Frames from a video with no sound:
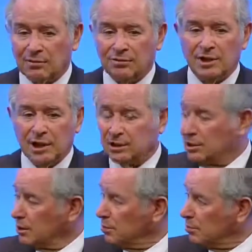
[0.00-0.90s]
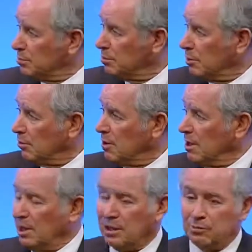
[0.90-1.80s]
of financing and repo.
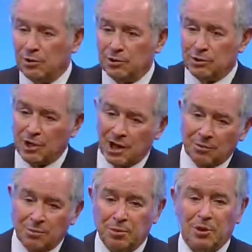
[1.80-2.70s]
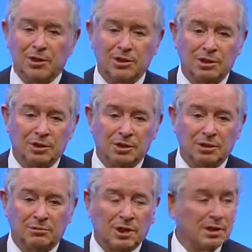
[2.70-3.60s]
And when your counterparty
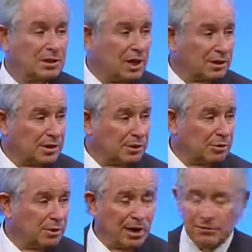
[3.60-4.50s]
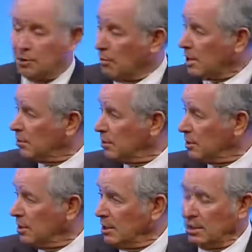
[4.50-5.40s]
recognizes you have no
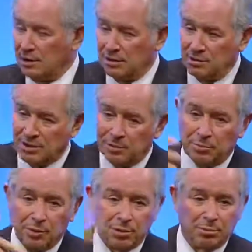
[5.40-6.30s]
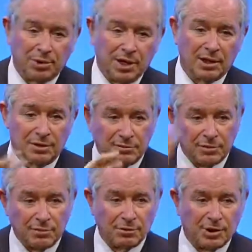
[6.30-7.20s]
equity, they pull the plug, the
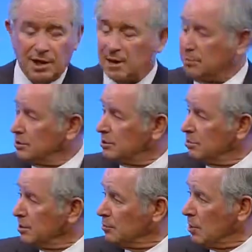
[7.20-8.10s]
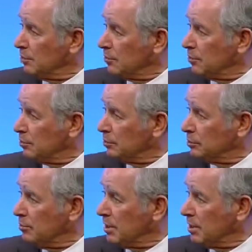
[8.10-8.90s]
firm collapses. And meanwhile, the firm was